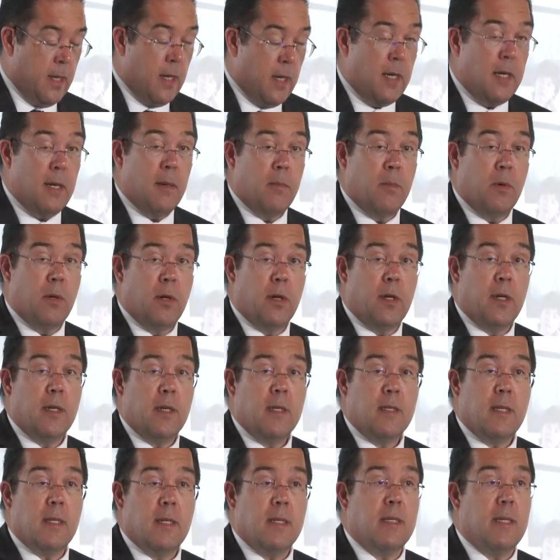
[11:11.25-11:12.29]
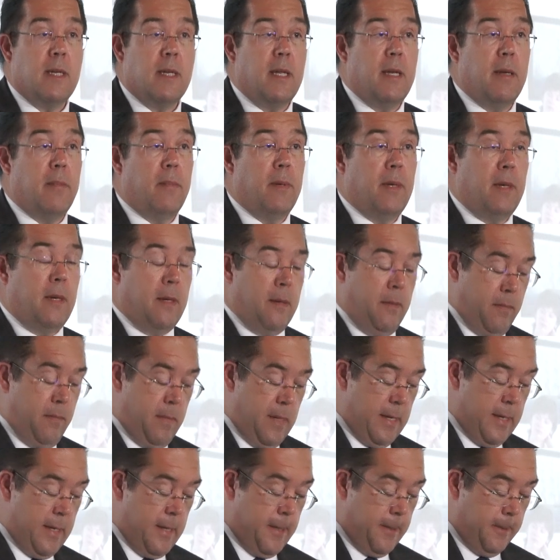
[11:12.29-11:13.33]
in a more sustainable manner.